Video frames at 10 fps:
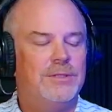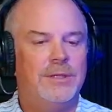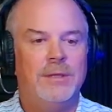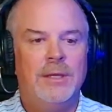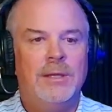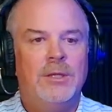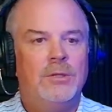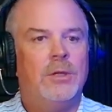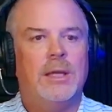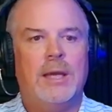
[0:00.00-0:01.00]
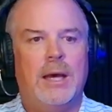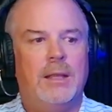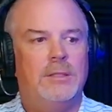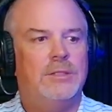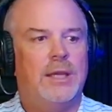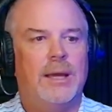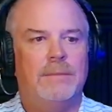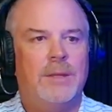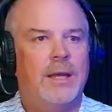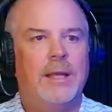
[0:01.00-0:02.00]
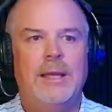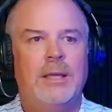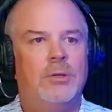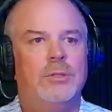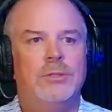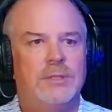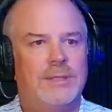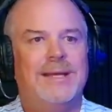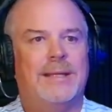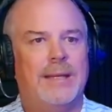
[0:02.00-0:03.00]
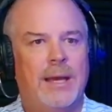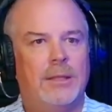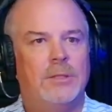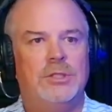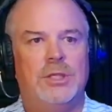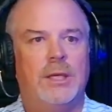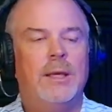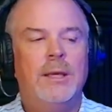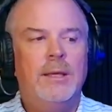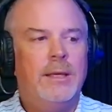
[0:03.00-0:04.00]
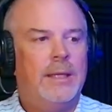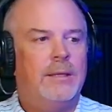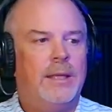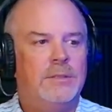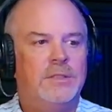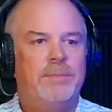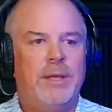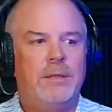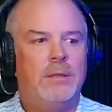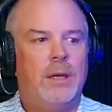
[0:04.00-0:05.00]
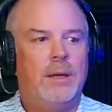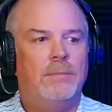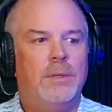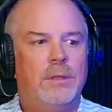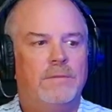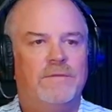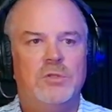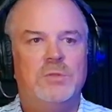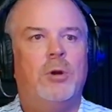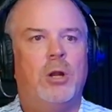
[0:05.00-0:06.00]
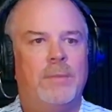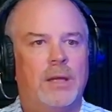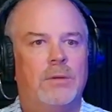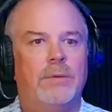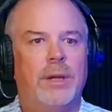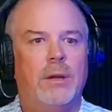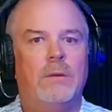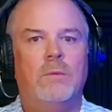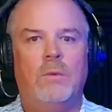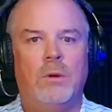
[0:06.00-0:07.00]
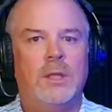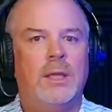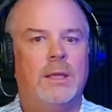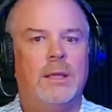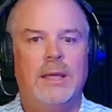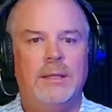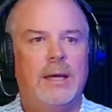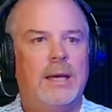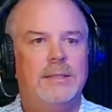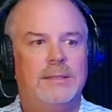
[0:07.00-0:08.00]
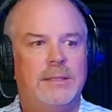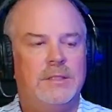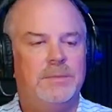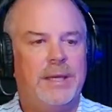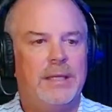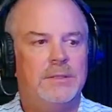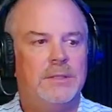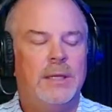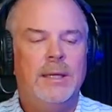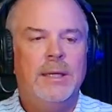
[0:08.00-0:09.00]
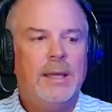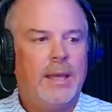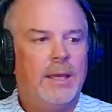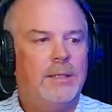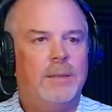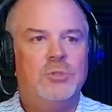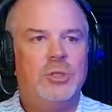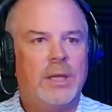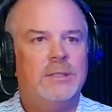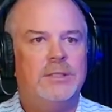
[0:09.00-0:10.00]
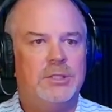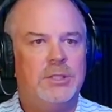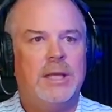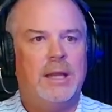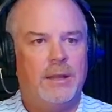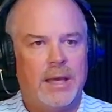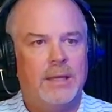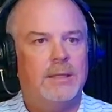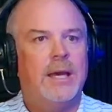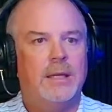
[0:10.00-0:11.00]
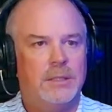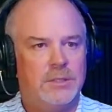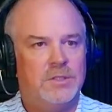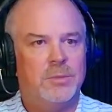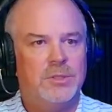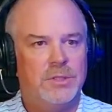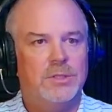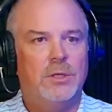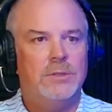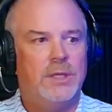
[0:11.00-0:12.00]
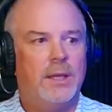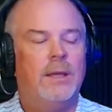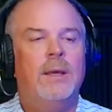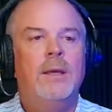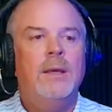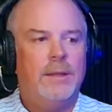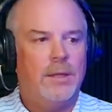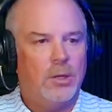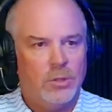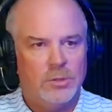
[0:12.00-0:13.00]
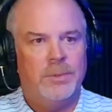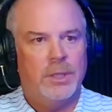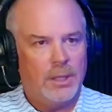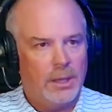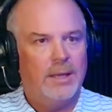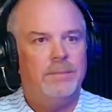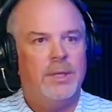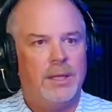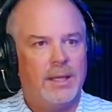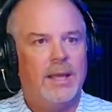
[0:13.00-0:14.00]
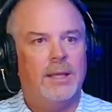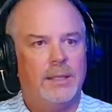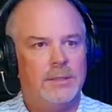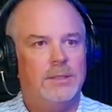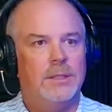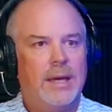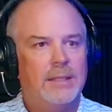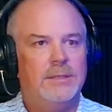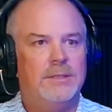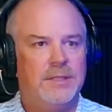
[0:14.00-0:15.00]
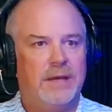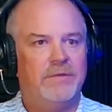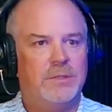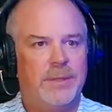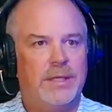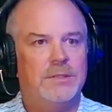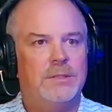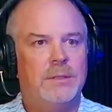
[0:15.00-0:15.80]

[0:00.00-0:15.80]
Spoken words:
and during college, I got kind of introduced to technology and spent the first part of my career working in the IT space, and transitioned out of that, got into some consulting that ultimately led me to getting into the IT staffing space.